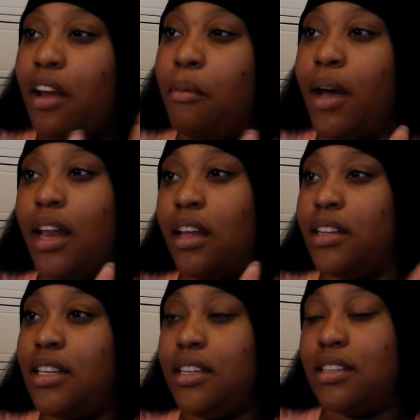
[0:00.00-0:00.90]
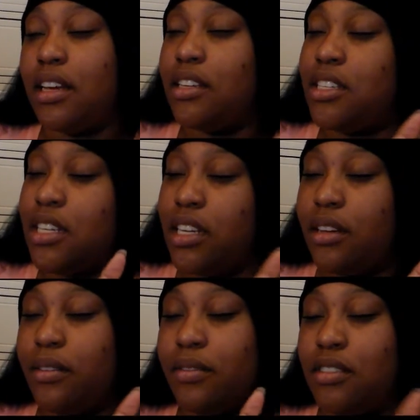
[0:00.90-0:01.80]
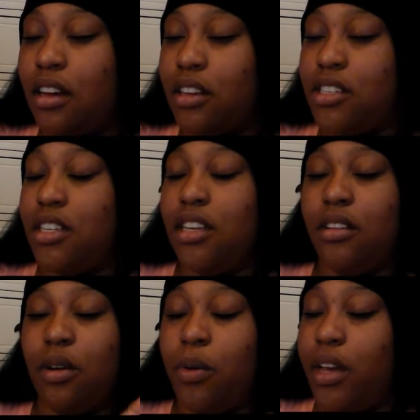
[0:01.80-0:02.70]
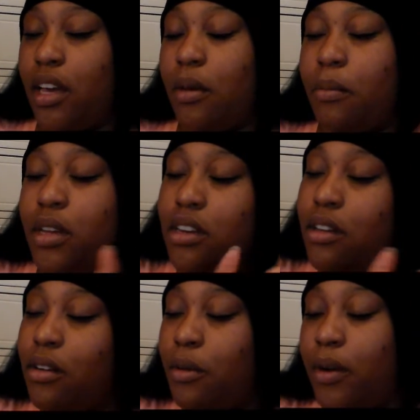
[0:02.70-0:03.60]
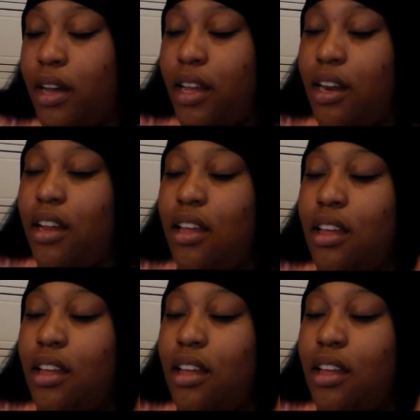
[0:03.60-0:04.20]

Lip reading: everybody love to discuss shit talk shit quick. But you know what?